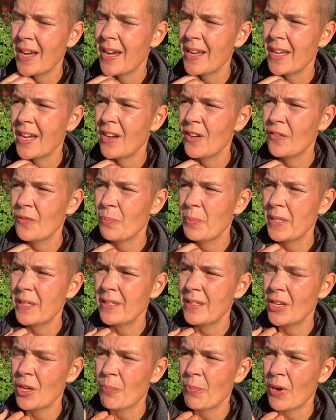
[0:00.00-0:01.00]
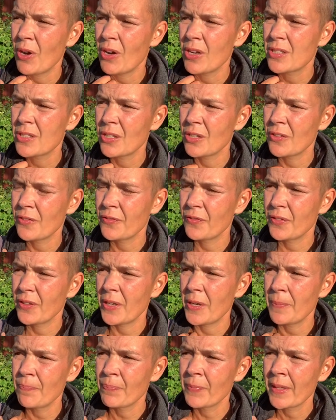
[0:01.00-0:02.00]
I have been a part of
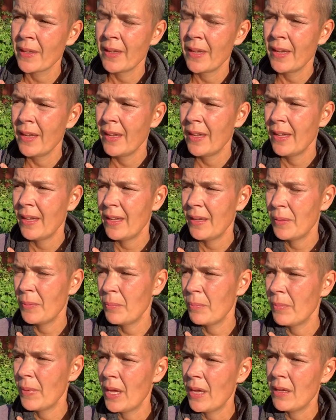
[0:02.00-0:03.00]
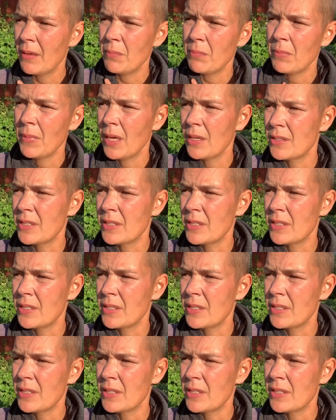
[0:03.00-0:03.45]
a